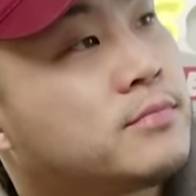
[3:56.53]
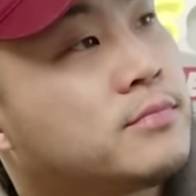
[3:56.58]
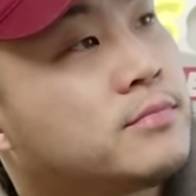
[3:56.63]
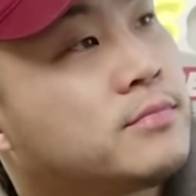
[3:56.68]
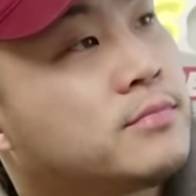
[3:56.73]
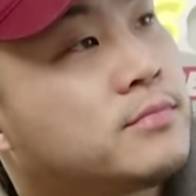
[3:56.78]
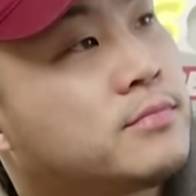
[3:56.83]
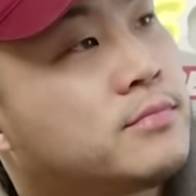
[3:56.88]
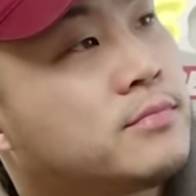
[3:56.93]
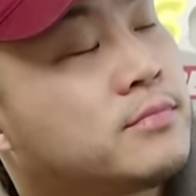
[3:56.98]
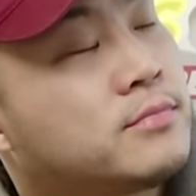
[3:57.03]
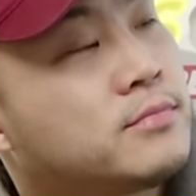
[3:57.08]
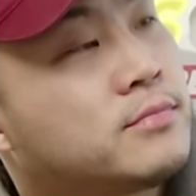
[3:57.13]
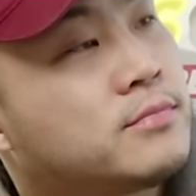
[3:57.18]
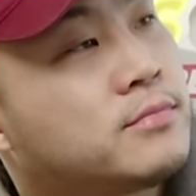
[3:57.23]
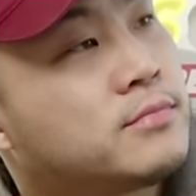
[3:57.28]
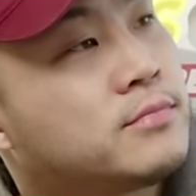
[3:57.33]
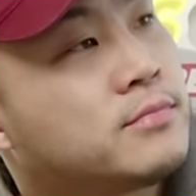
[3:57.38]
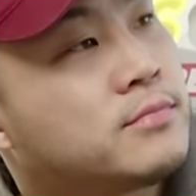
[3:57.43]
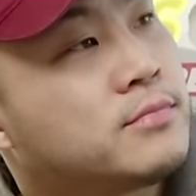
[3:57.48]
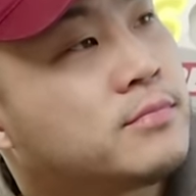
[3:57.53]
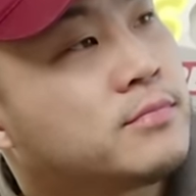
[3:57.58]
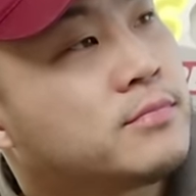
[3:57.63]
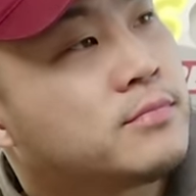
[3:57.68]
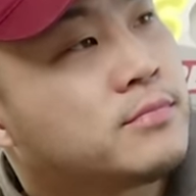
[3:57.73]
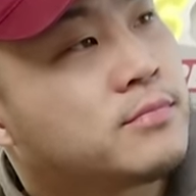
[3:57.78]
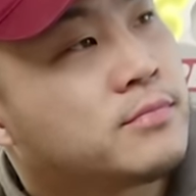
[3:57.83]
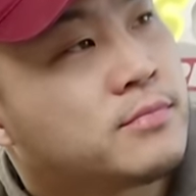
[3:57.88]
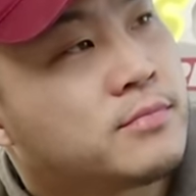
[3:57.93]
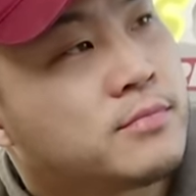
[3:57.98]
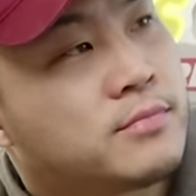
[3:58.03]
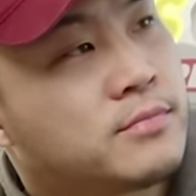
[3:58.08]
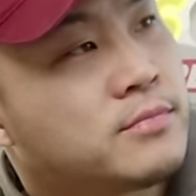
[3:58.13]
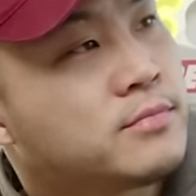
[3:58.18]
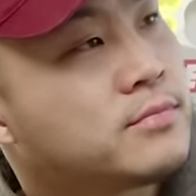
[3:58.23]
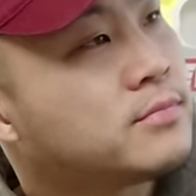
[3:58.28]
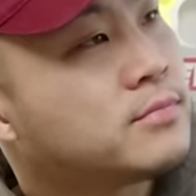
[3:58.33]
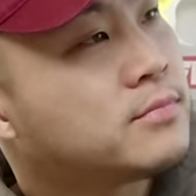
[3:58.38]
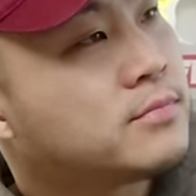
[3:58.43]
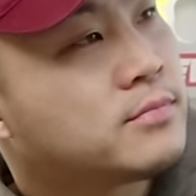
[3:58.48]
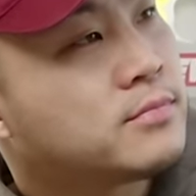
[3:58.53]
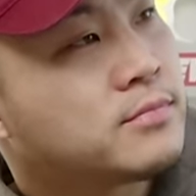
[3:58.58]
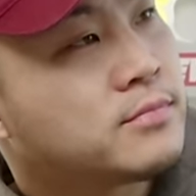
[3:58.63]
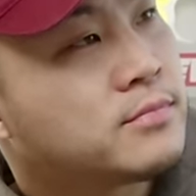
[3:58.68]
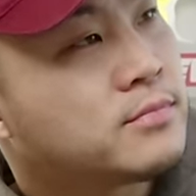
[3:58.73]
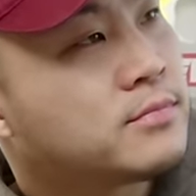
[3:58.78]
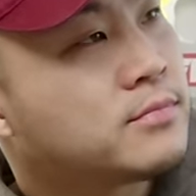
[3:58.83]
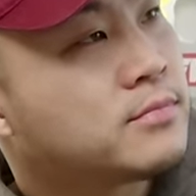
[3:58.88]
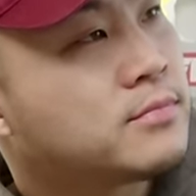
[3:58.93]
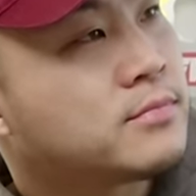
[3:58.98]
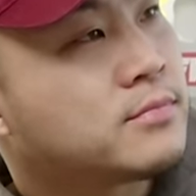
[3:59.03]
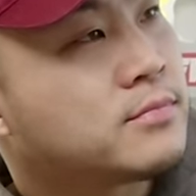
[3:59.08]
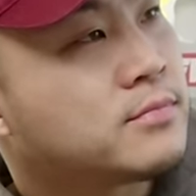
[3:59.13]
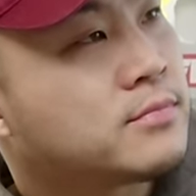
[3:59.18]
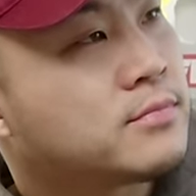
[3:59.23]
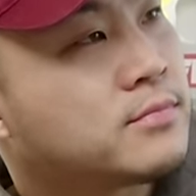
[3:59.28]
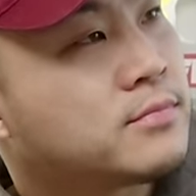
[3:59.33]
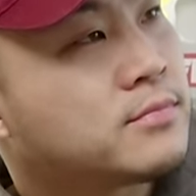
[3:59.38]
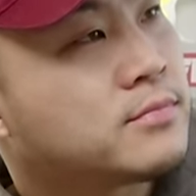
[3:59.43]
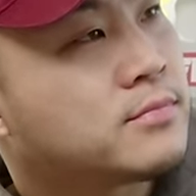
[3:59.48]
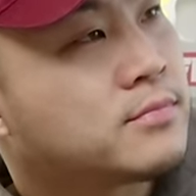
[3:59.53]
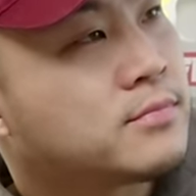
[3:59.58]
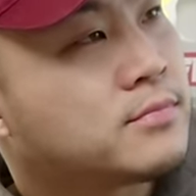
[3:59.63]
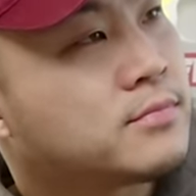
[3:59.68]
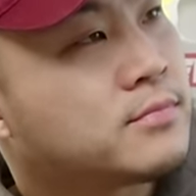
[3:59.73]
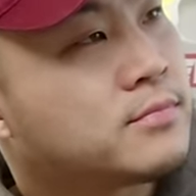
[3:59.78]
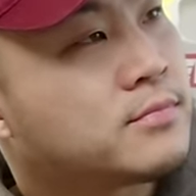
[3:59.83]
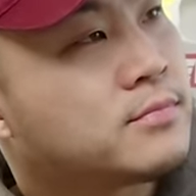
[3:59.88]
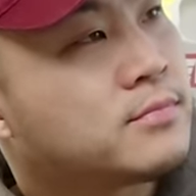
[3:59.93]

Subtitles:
The person shown says nothing.